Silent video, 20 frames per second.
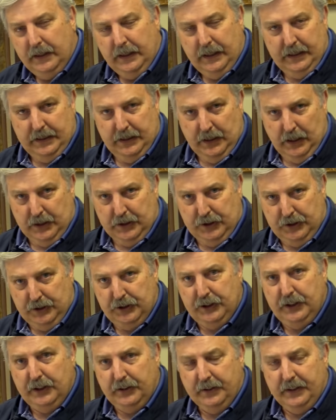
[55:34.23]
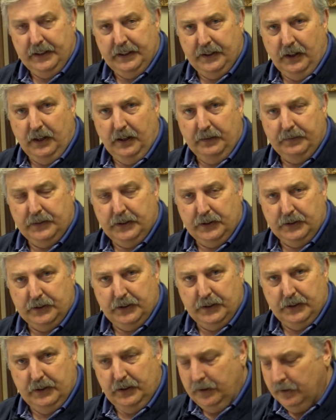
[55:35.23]
and not shear it off. There's
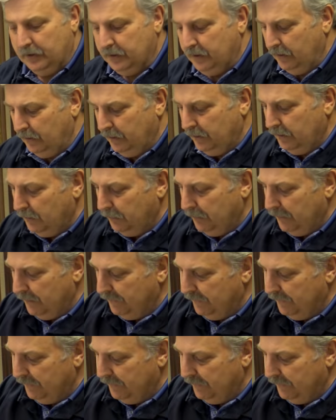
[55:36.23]
a, there's a little bit